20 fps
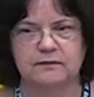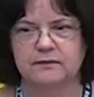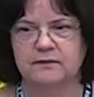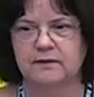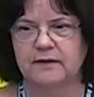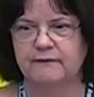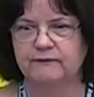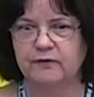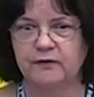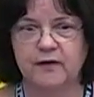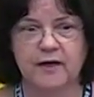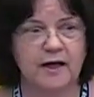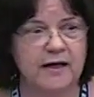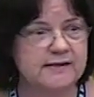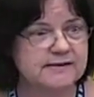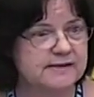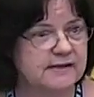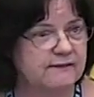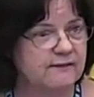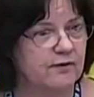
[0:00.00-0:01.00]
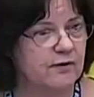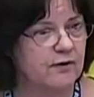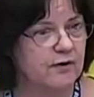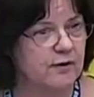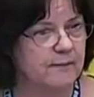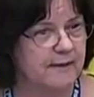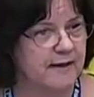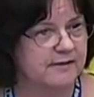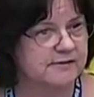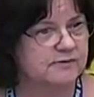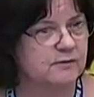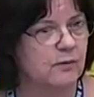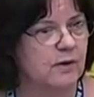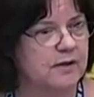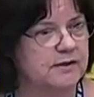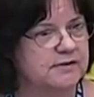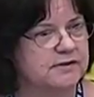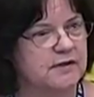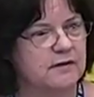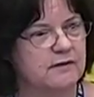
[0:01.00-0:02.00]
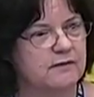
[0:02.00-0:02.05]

Oh, you I guys know, ever heard about Squanto?